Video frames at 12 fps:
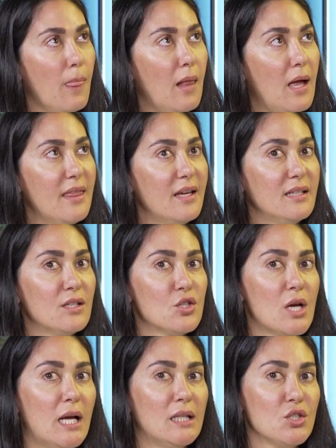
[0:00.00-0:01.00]
I think the
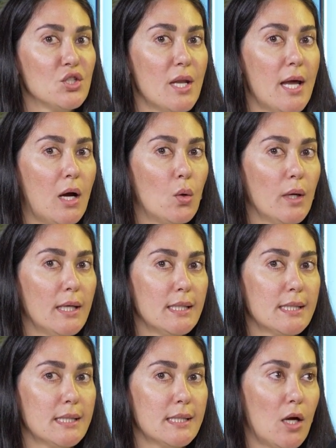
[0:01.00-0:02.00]
challenge now
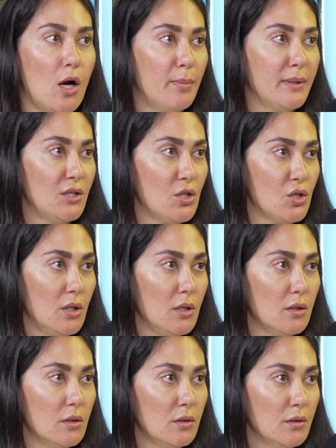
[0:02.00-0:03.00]
is the competition.
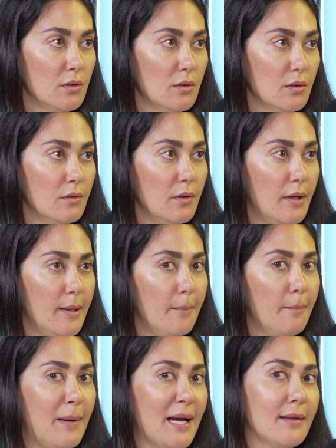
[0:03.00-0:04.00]

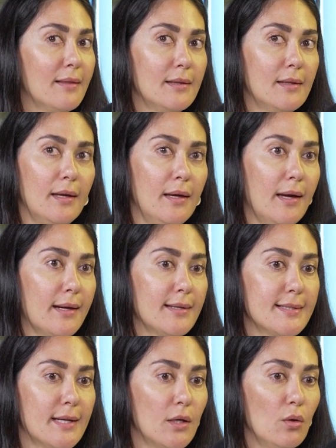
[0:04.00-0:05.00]
Back in the day, I could
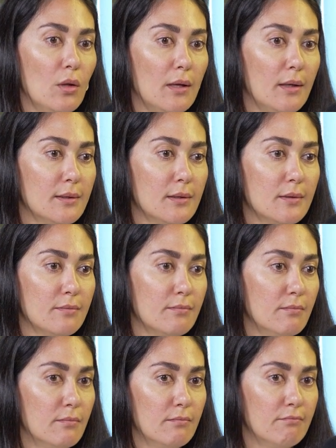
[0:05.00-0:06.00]
tell you that
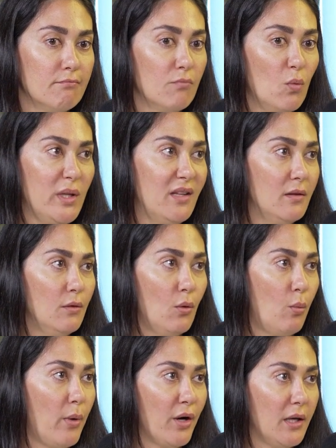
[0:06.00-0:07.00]
we did no
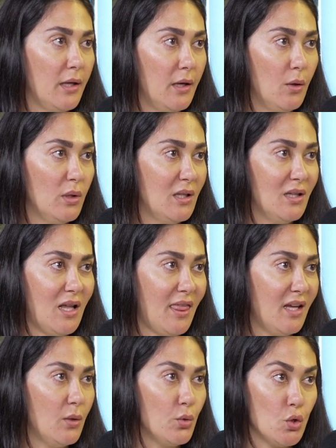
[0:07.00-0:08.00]
marketing. We did
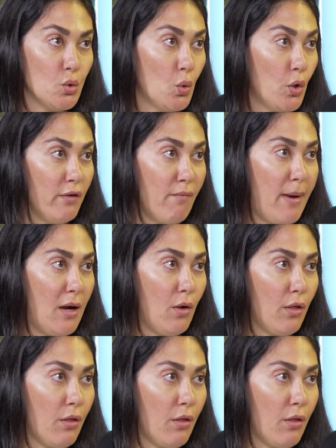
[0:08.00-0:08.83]
nothing. It was just word of mouth.